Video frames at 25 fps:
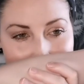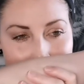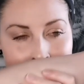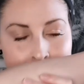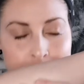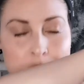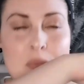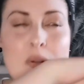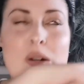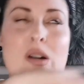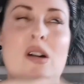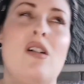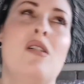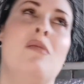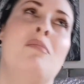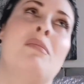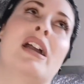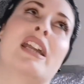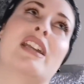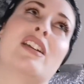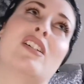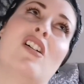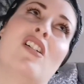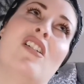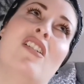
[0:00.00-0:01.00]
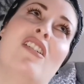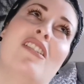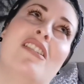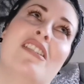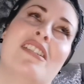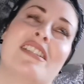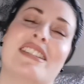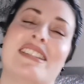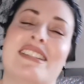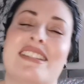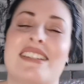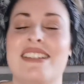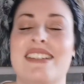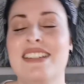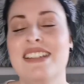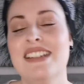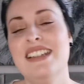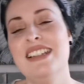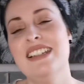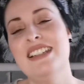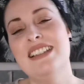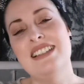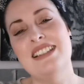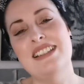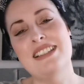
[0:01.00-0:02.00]
But oh my god,
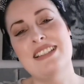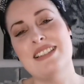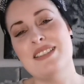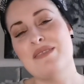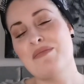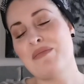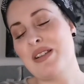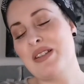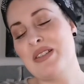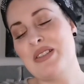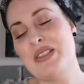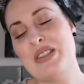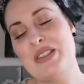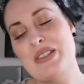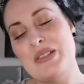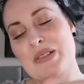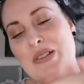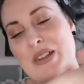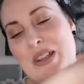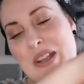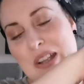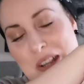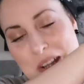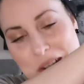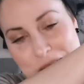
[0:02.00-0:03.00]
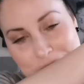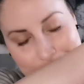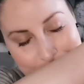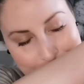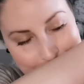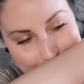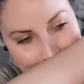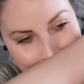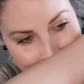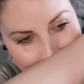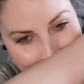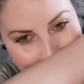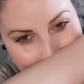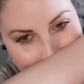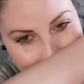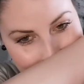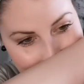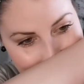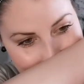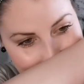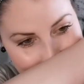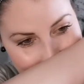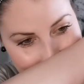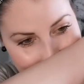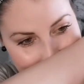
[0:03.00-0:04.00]
this smells so good.
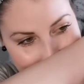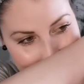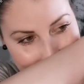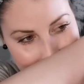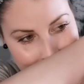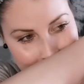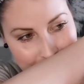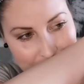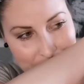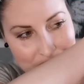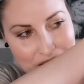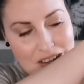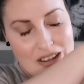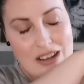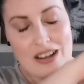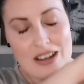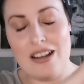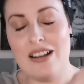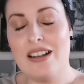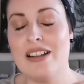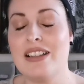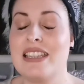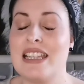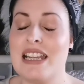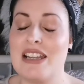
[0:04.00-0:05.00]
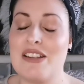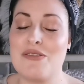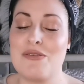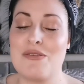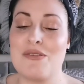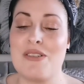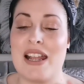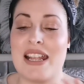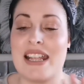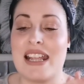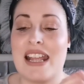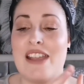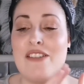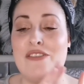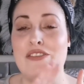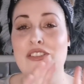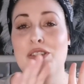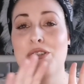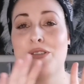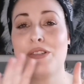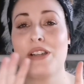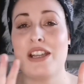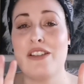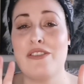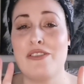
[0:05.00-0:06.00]
Oh, right, if
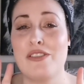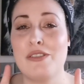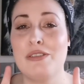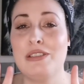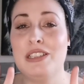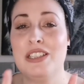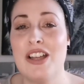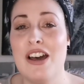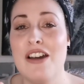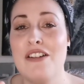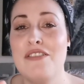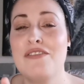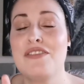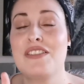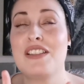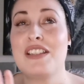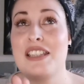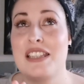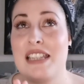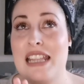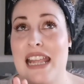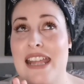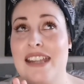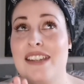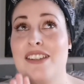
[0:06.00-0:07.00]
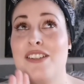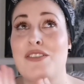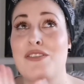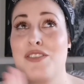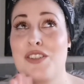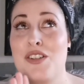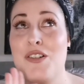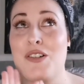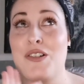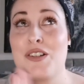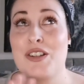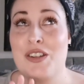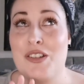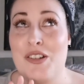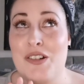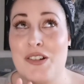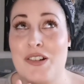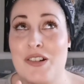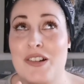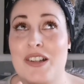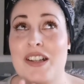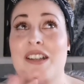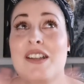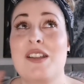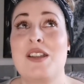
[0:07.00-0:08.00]
you love the scent of Yog Nog,
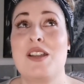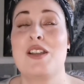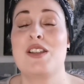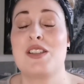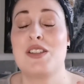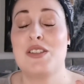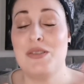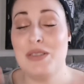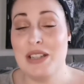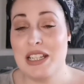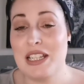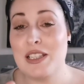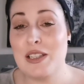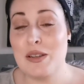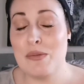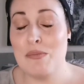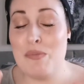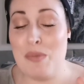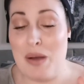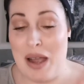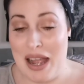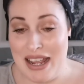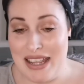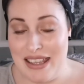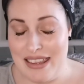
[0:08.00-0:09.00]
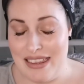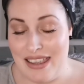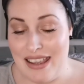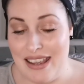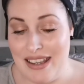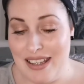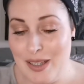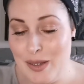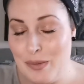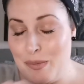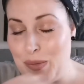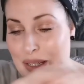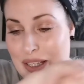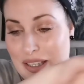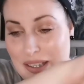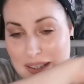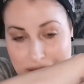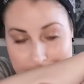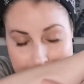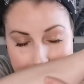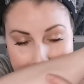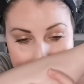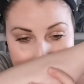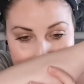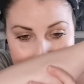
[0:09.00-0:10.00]
you need to buy this, because